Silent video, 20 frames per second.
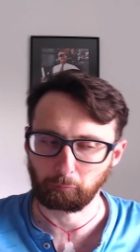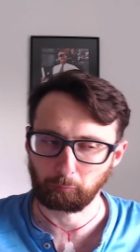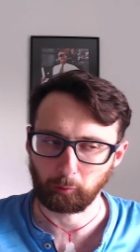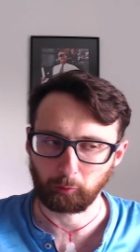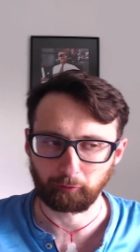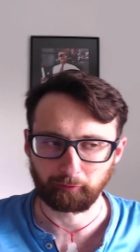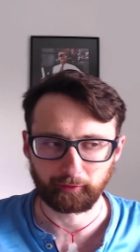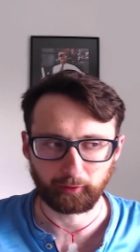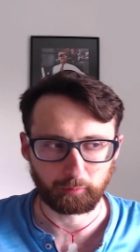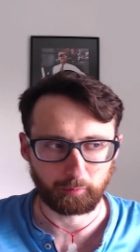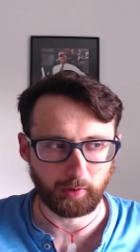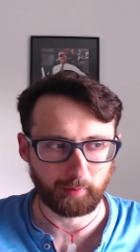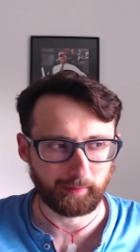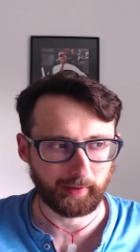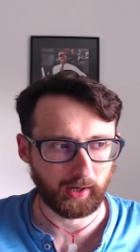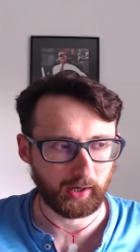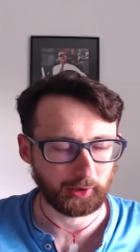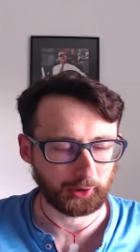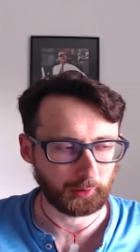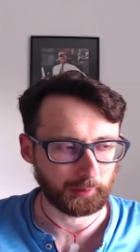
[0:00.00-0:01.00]
Good for you might be
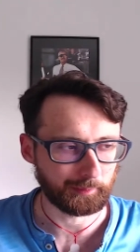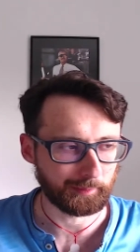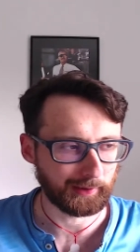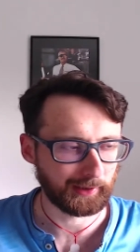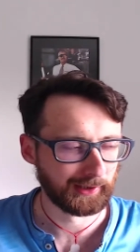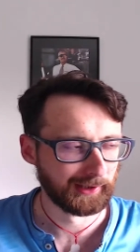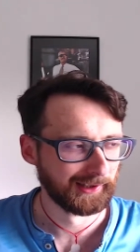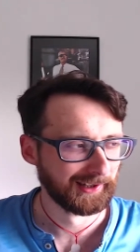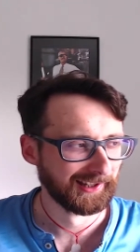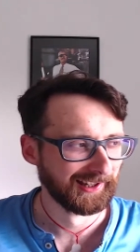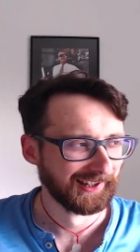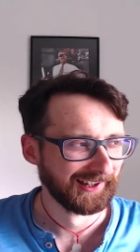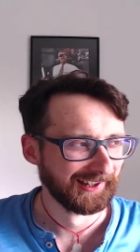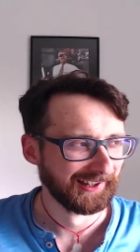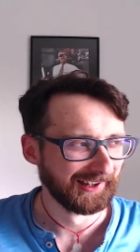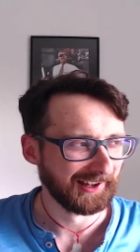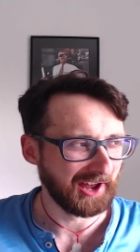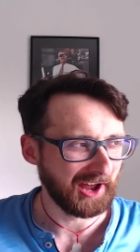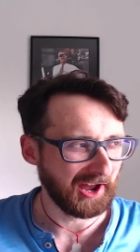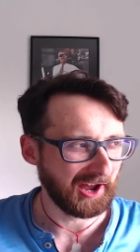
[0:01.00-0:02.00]
arguable.
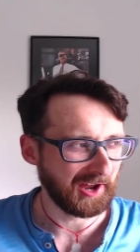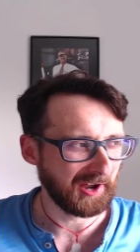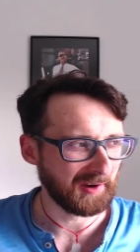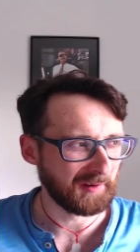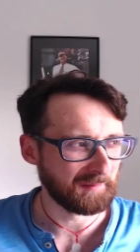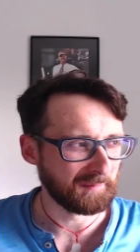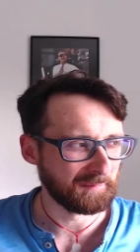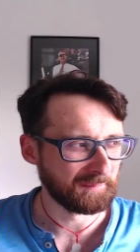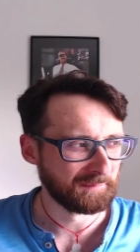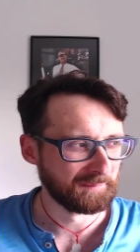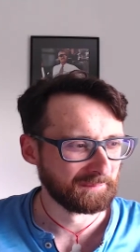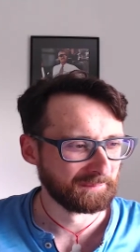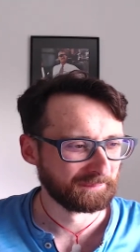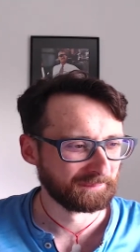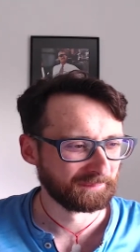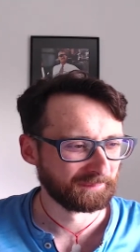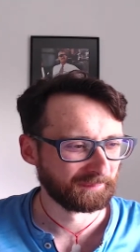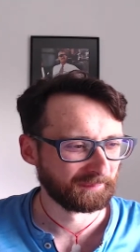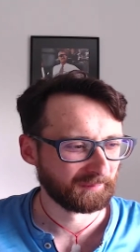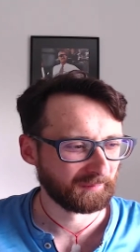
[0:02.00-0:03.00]
Um,
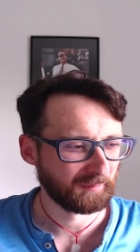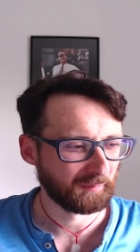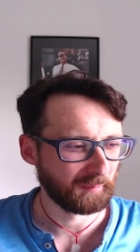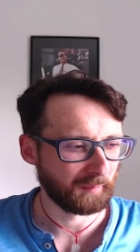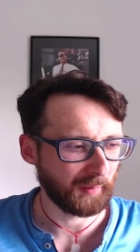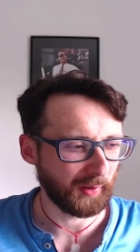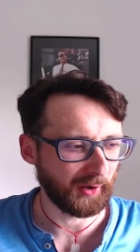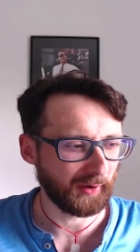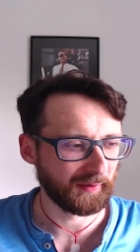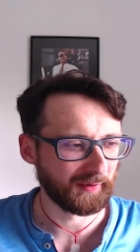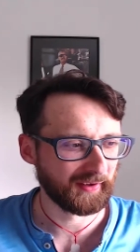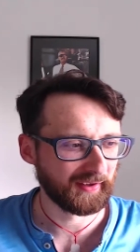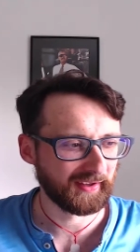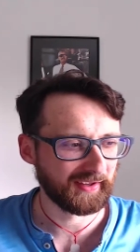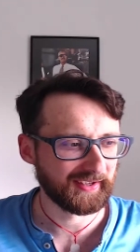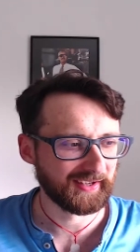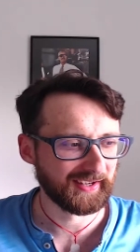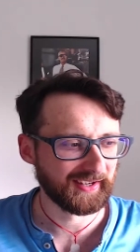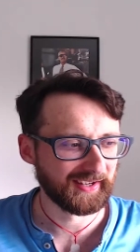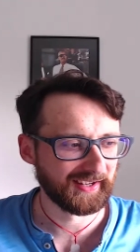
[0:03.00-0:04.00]
but
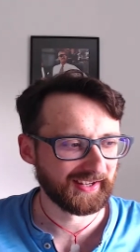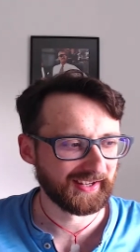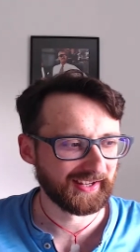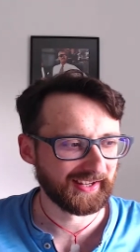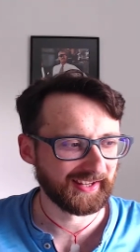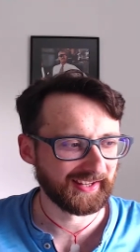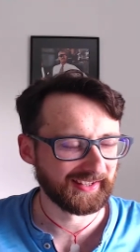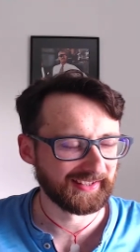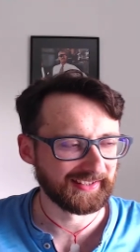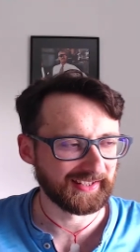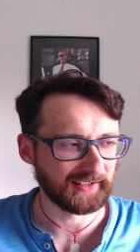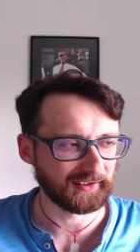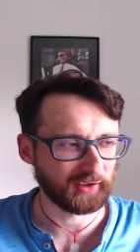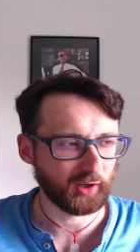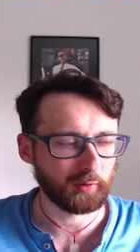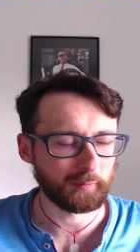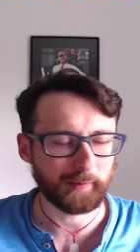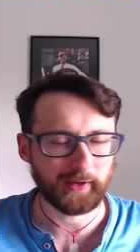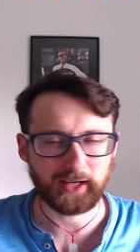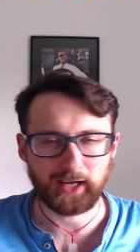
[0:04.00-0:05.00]
yeah,
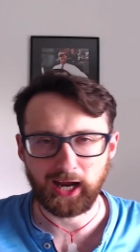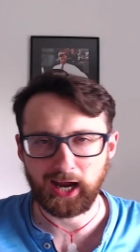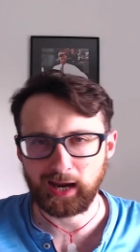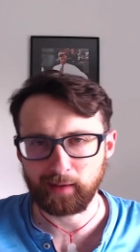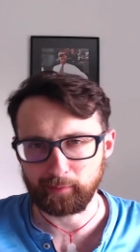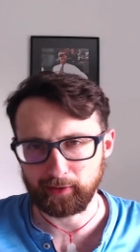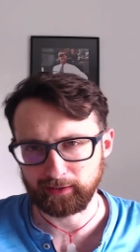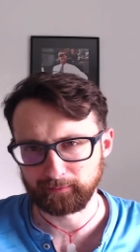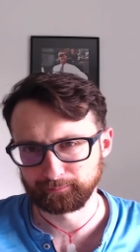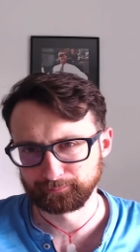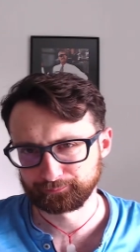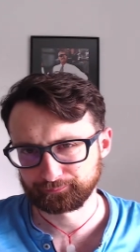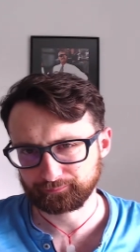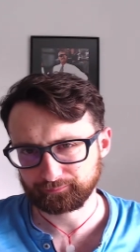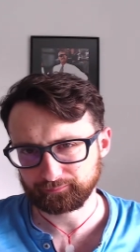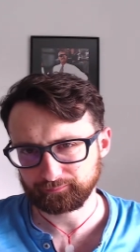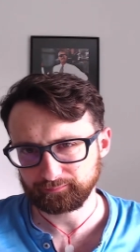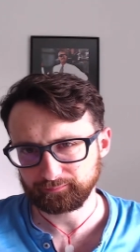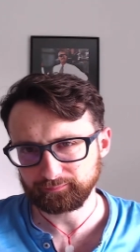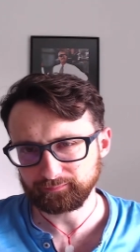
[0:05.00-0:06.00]
don't make a habit
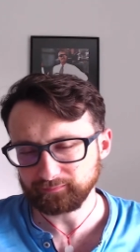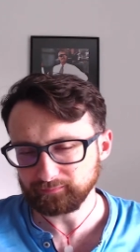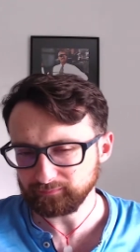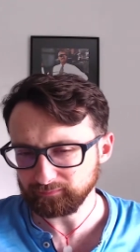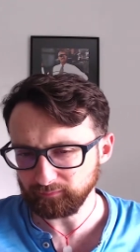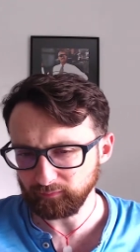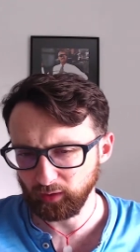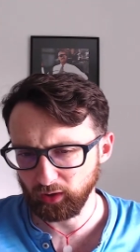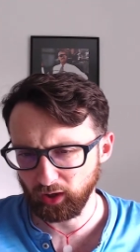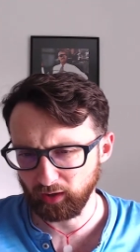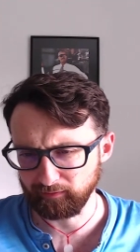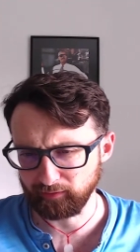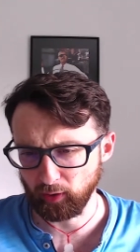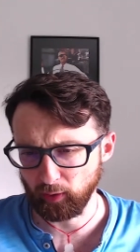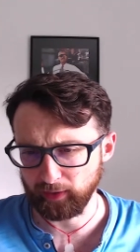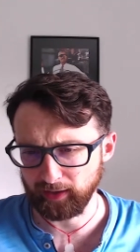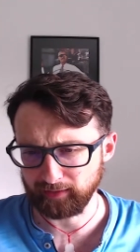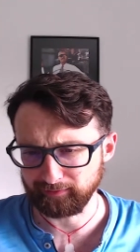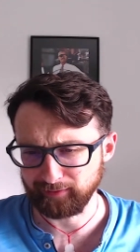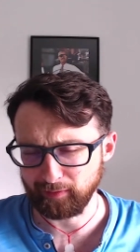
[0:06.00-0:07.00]
of
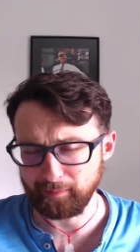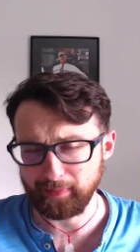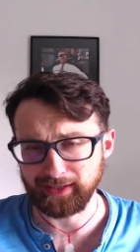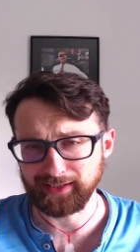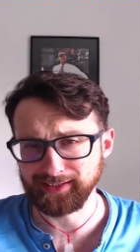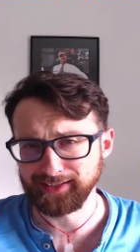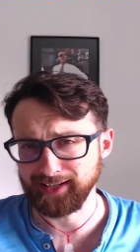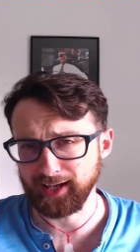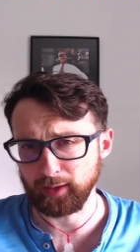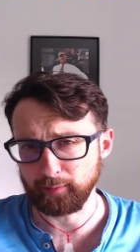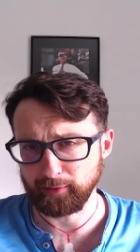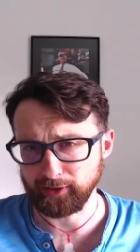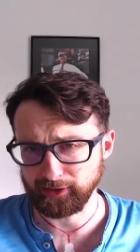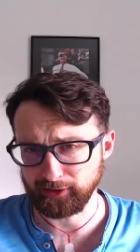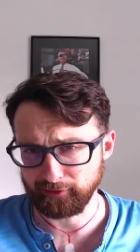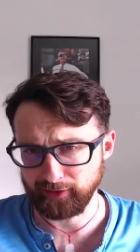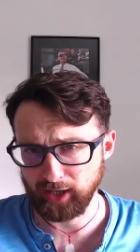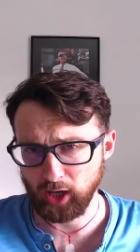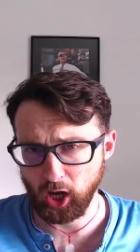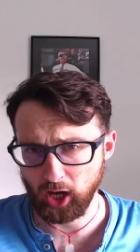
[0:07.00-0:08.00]
going out for big
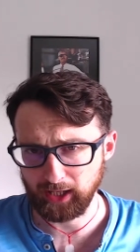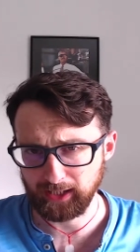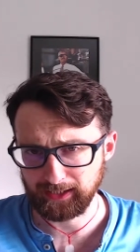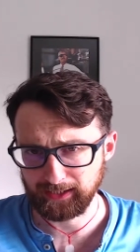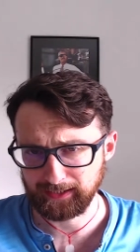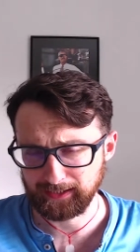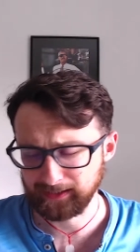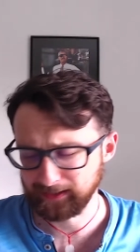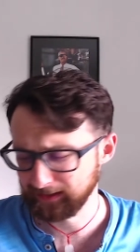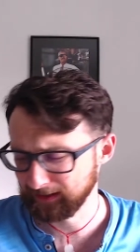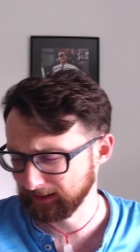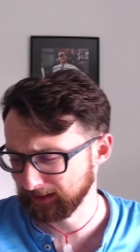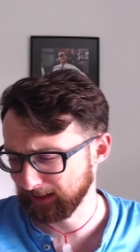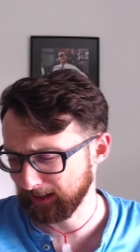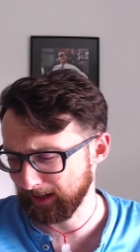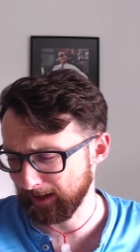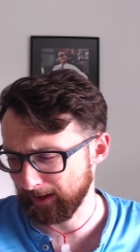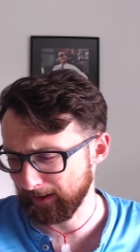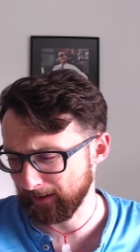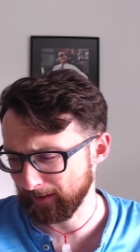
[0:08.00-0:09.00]
celebratory nights
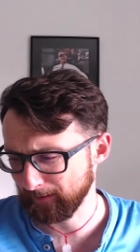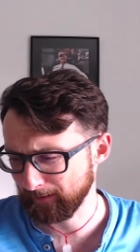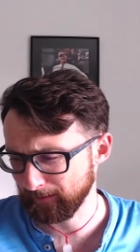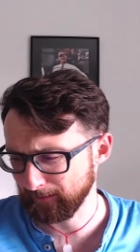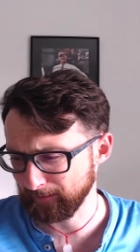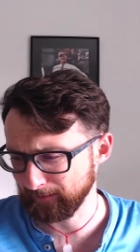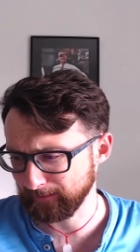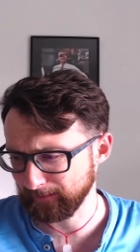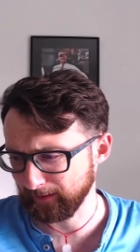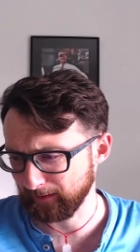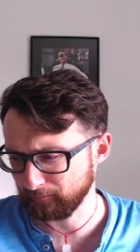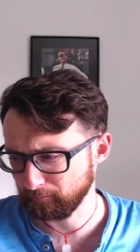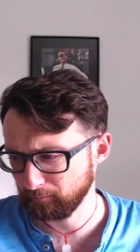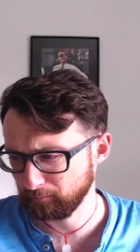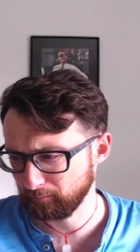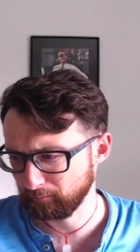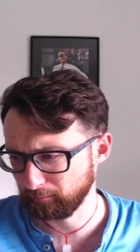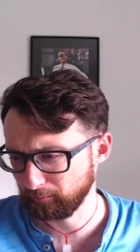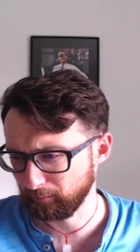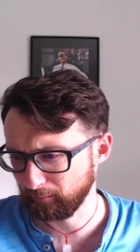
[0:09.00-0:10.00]
because
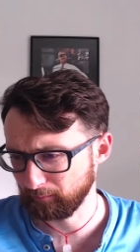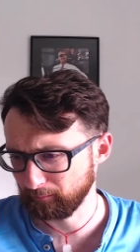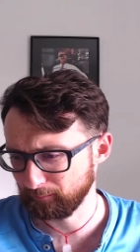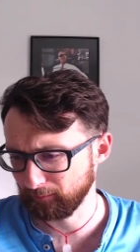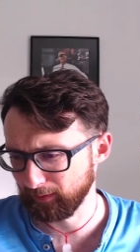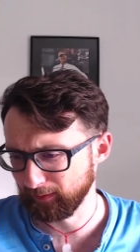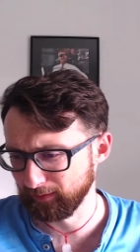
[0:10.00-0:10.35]
uh,